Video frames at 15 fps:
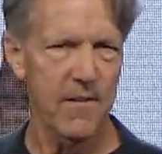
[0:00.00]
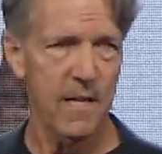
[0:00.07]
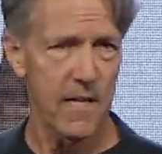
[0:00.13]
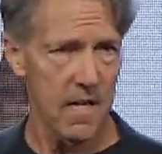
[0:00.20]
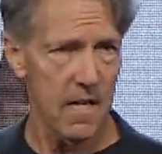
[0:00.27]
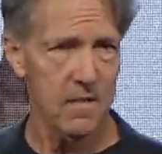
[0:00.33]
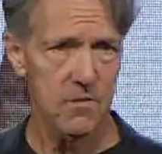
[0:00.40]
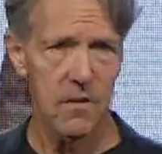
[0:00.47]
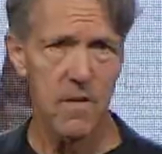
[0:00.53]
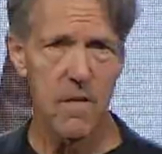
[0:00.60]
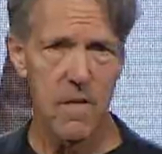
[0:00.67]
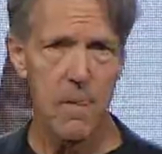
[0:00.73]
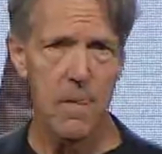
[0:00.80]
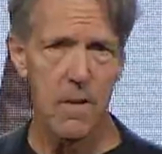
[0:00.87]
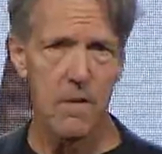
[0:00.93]
He does.
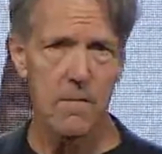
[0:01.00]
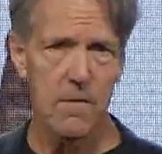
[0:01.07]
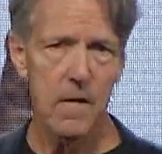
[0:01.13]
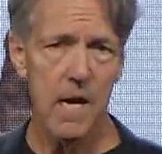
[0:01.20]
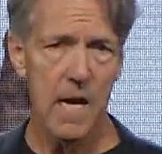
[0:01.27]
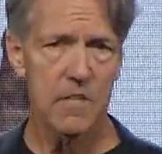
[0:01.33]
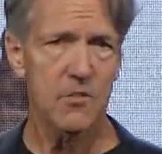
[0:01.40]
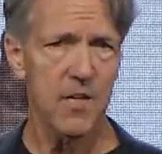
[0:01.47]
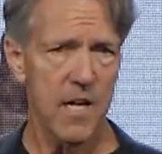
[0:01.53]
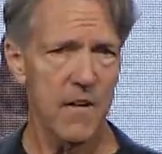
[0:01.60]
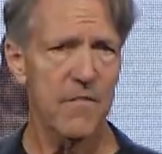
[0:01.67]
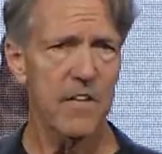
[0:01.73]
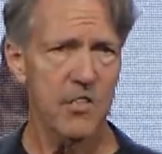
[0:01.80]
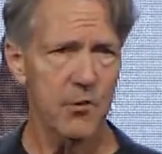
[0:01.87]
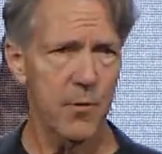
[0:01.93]
God said
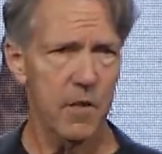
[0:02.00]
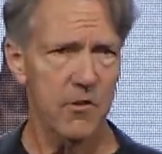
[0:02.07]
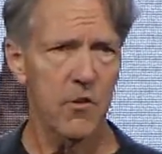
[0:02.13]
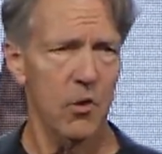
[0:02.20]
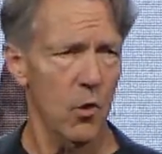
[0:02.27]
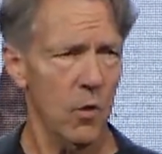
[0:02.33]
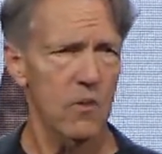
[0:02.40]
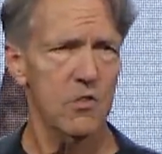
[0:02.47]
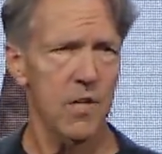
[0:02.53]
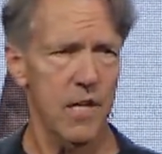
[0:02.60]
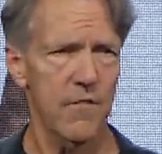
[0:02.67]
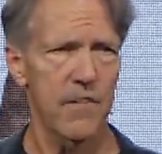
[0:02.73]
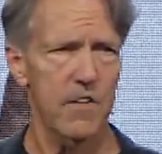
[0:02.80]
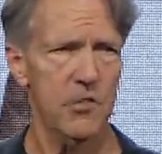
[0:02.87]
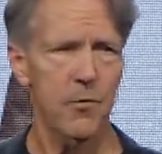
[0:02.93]
of Israel, the Lord
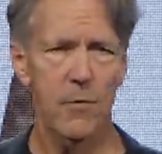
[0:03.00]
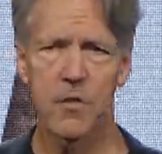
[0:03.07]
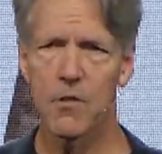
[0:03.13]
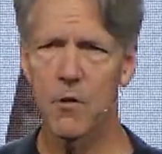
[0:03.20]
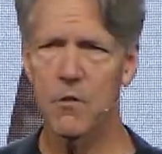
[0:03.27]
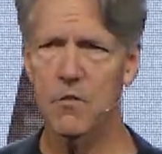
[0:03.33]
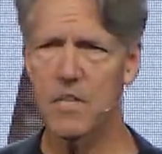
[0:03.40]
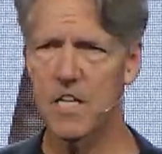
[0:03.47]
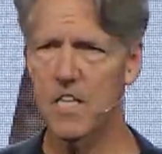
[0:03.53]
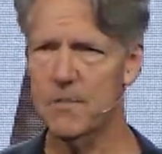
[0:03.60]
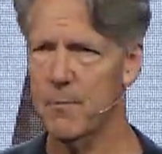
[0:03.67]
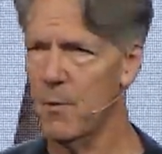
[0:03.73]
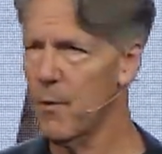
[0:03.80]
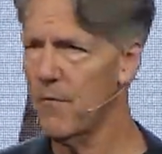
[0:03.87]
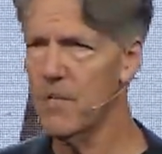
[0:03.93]
said of Israel in the Old
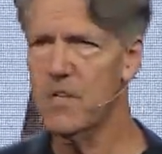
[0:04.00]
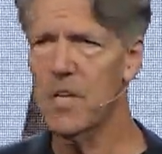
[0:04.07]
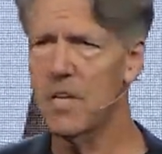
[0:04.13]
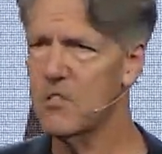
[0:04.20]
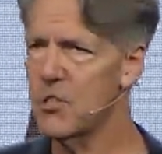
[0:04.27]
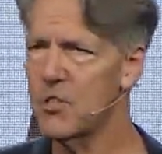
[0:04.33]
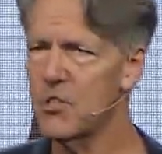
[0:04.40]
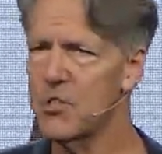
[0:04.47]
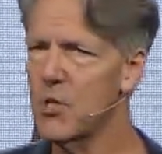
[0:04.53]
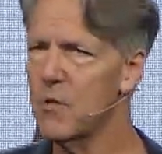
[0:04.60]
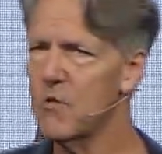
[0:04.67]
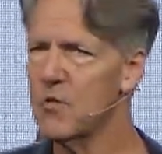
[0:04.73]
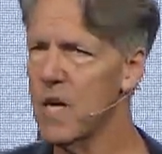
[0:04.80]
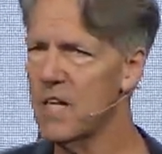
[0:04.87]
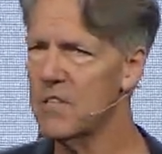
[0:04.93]
Testament, whoever touches you
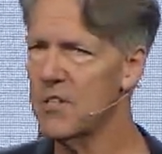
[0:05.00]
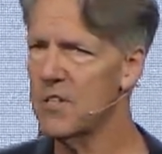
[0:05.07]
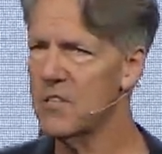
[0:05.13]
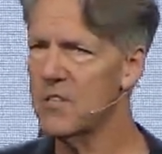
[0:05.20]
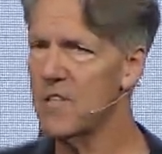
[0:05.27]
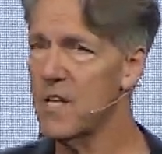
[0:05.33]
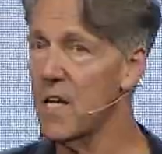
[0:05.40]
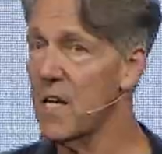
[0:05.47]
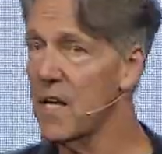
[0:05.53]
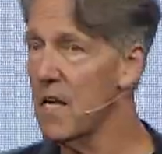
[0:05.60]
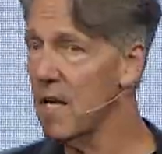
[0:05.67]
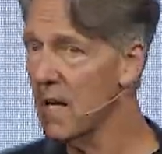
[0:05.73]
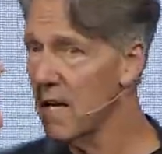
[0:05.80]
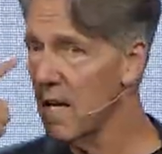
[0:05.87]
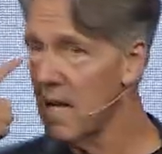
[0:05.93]
touches
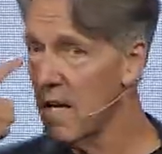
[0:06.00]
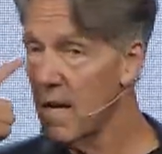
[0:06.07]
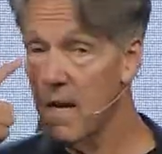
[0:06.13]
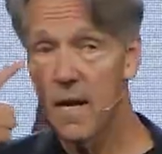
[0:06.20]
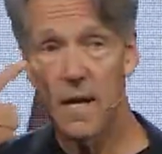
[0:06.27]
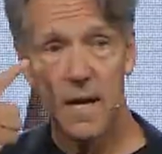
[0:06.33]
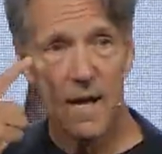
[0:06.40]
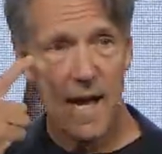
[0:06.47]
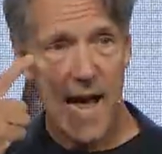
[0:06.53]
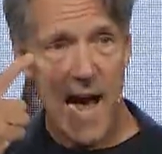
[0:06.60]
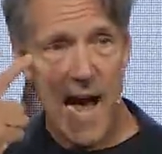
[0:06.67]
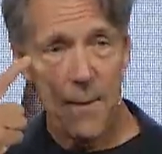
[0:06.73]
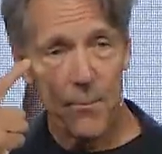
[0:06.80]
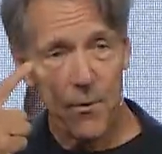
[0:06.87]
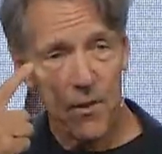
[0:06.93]
the
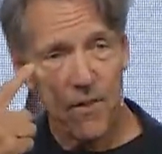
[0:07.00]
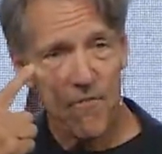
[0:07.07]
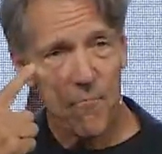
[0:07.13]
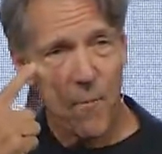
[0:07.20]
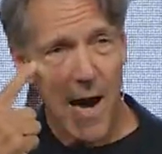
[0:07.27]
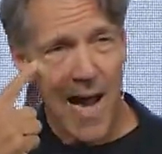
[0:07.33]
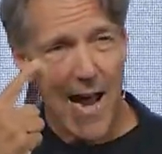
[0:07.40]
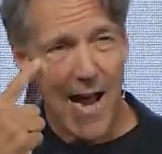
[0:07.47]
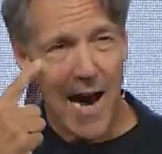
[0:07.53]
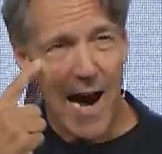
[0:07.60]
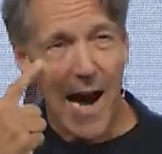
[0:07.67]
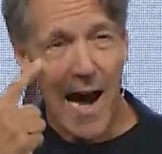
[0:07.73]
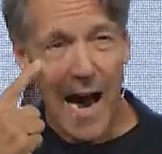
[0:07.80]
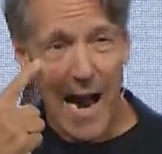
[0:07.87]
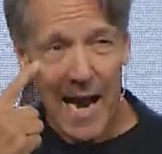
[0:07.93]
apple of my
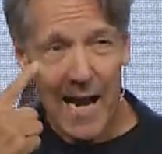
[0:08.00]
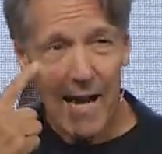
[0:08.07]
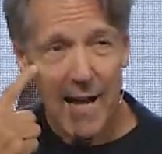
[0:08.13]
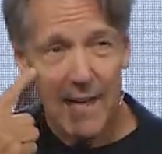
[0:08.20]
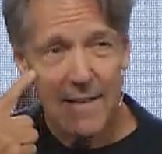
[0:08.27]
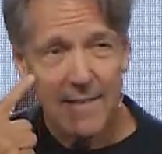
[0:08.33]
eye.